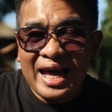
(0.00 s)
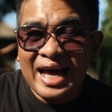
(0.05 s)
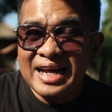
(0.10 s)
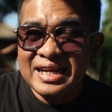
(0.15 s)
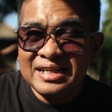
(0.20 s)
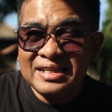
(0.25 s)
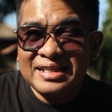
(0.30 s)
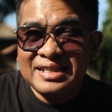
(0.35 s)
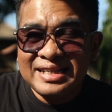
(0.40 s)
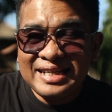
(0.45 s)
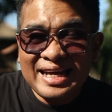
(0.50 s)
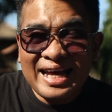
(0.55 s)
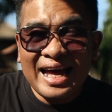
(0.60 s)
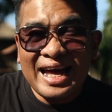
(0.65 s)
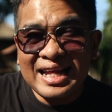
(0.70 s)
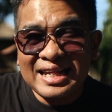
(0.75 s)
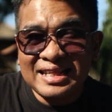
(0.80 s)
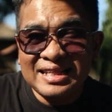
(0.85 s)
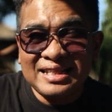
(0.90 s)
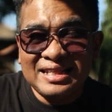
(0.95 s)
and
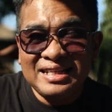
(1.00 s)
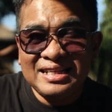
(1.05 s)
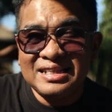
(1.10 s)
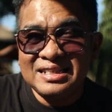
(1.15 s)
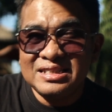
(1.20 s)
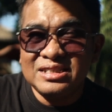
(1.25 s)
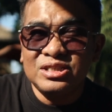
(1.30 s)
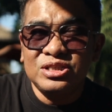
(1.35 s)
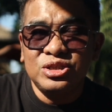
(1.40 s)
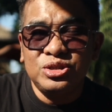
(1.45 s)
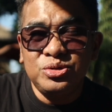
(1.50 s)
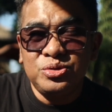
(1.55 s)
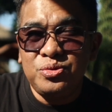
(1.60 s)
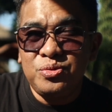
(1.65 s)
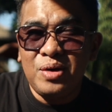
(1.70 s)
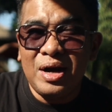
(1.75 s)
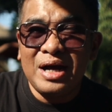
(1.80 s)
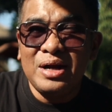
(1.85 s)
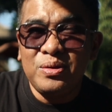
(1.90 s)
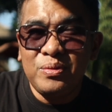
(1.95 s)
get the
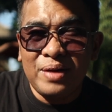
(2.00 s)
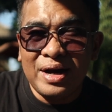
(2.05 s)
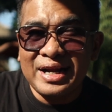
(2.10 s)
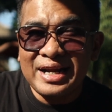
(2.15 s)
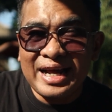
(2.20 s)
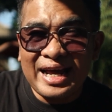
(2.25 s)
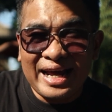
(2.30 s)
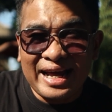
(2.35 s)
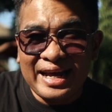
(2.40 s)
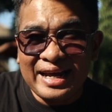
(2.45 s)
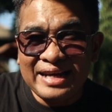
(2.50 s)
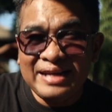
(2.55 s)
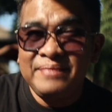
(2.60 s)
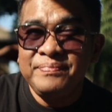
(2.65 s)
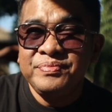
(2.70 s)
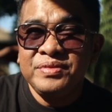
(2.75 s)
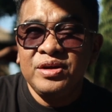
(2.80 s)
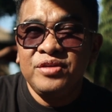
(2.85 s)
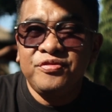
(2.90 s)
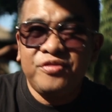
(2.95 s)
211A
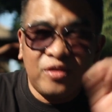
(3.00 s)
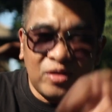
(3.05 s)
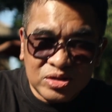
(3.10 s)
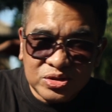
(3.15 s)
for